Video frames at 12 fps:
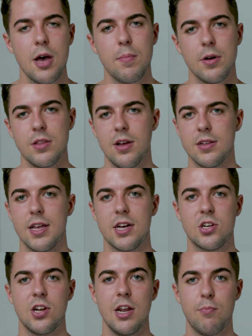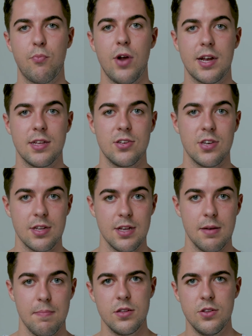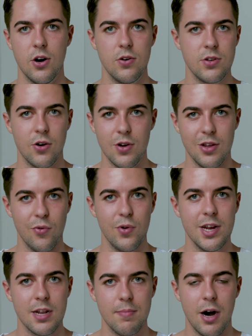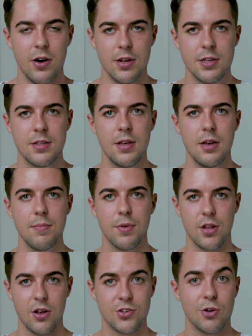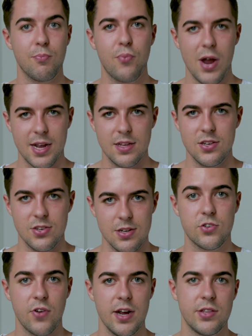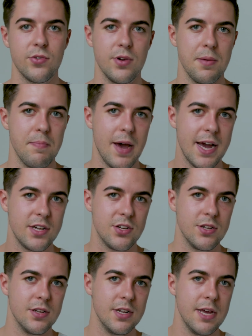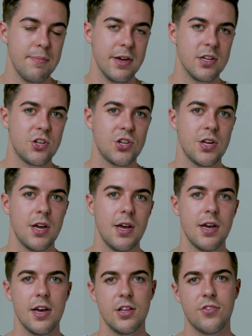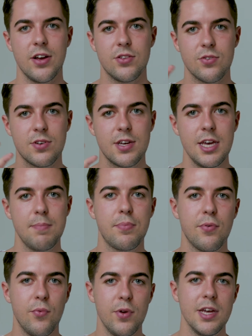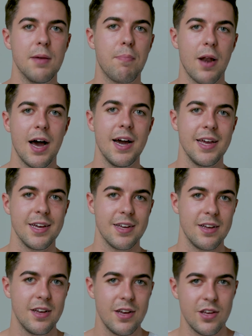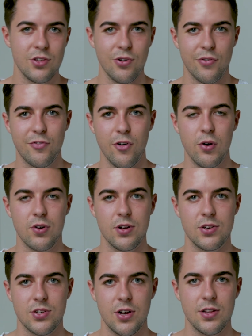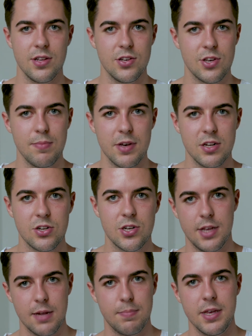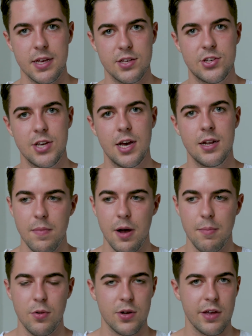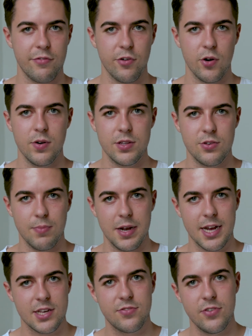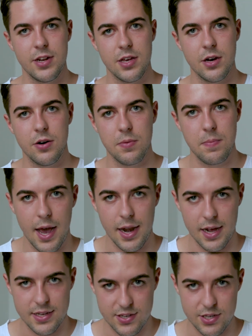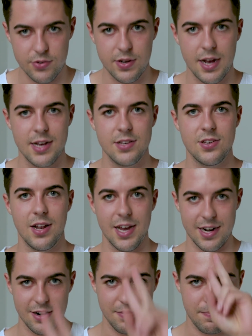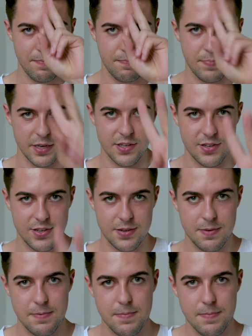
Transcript: but not actually practicing them. Don't only read about it, but also practice it. Try to imagine an image and try to keep reapplying your focus on this image. That being said, I'm looking forward to my next video and I see you guys later. Peace.